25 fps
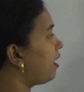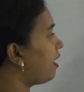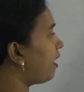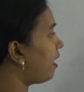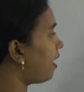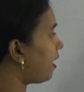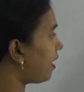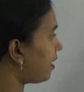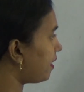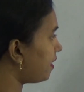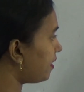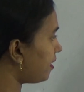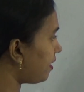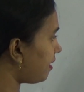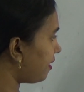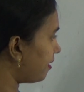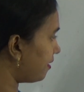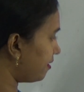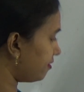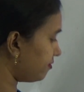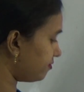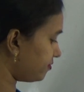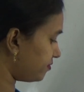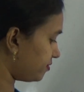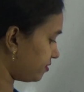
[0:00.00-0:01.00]
I
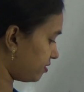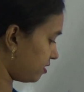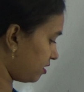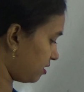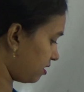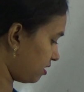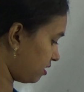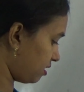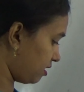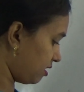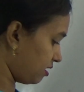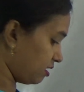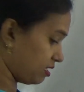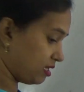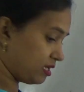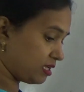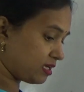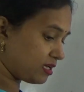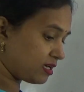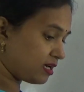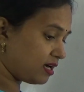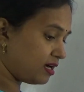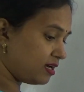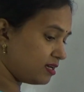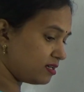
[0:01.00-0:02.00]
have
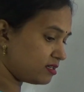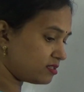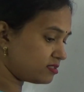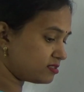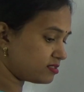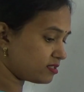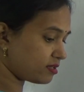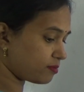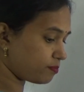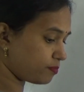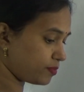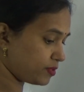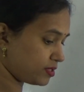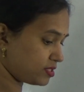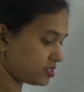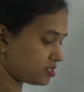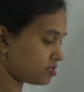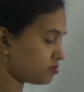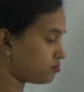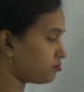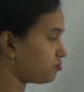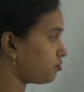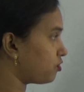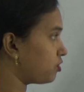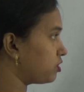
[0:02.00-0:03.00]
colored a
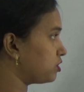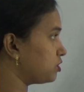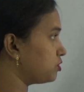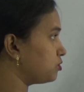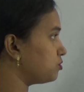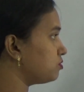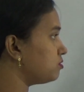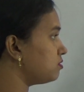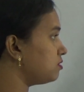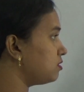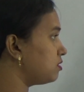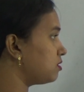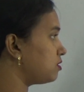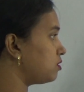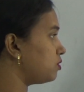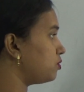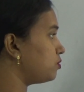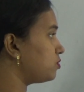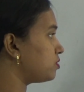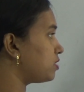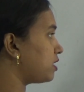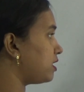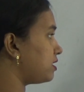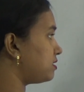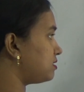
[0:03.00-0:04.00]
picture for you.
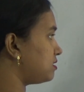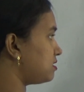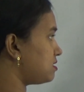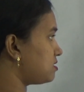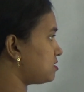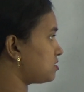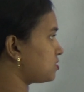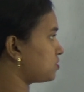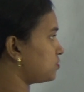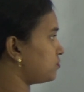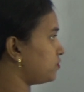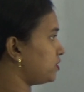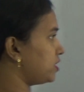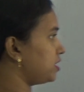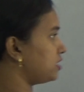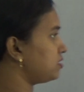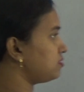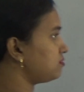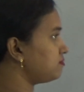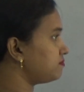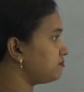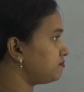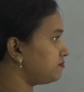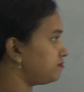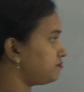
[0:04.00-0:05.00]
Look at the
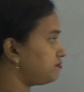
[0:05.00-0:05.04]
screen.